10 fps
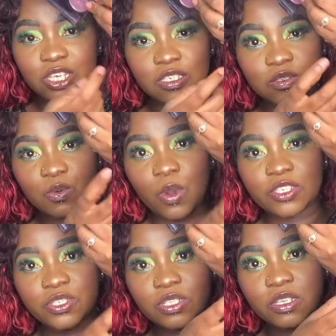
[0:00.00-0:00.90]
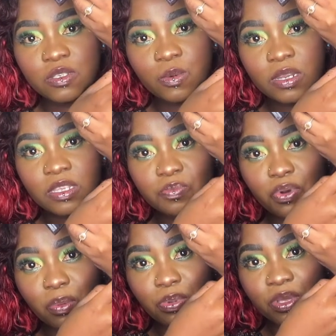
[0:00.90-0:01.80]
just swatch this one, this
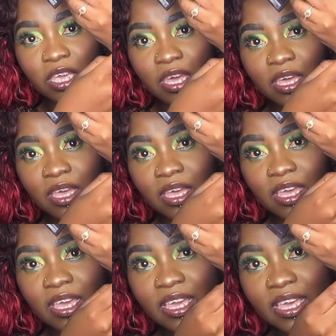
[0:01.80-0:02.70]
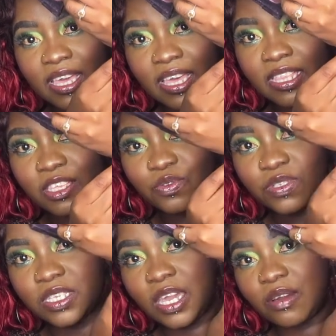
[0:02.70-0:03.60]
purple here, and then you
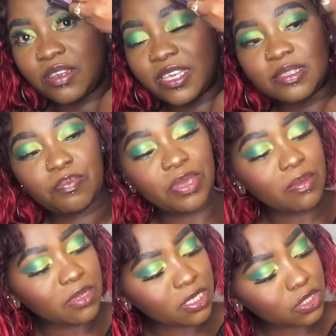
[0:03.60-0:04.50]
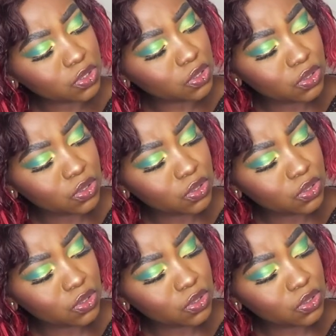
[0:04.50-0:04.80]
see how nice the pigment is.